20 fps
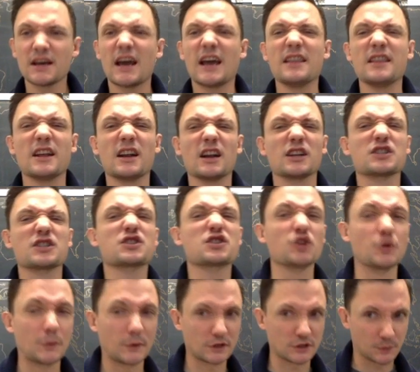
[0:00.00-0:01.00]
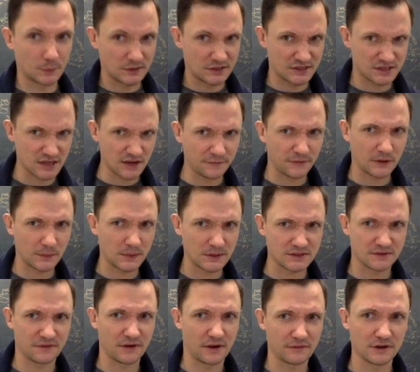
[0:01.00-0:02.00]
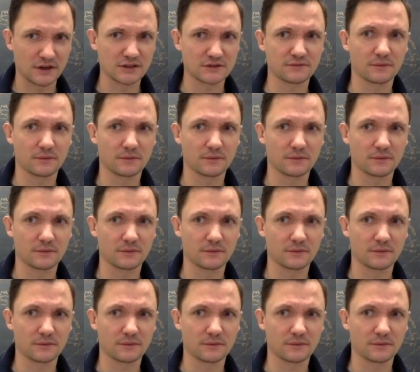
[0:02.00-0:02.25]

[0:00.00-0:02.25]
and then a super specific piece of evidence